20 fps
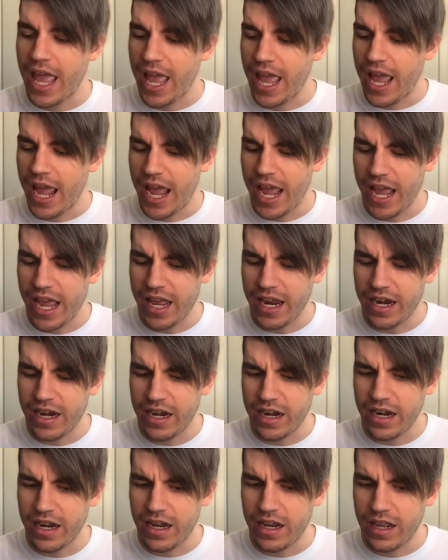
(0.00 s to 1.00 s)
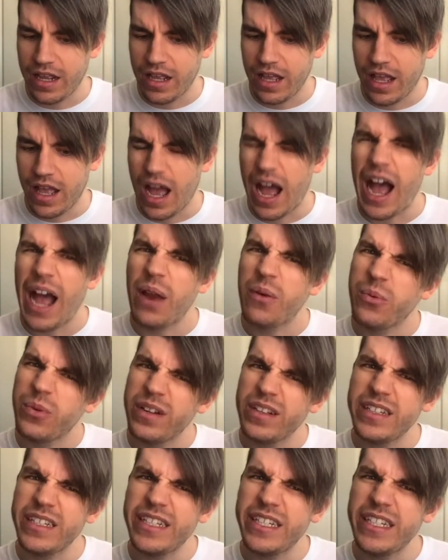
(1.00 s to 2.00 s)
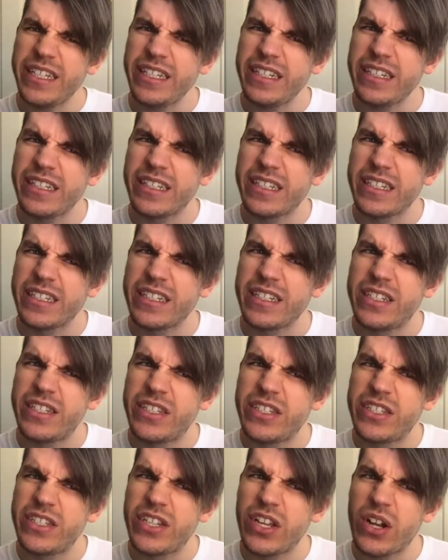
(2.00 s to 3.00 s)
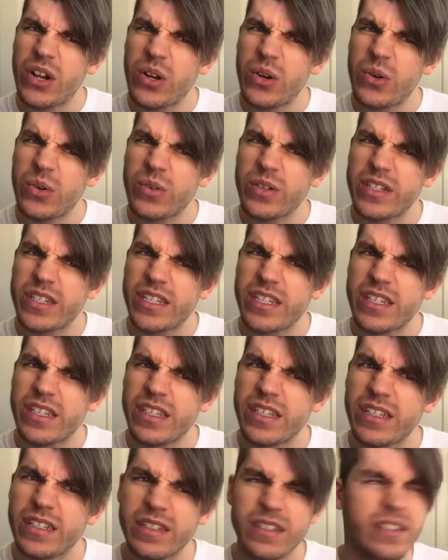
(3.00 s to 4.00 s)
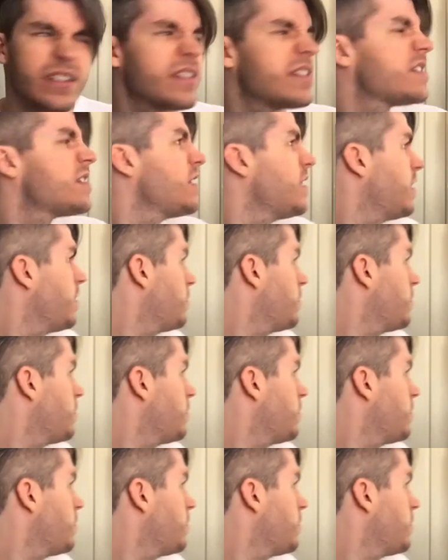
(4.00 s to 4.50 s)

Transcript: And I really don't... Let's see.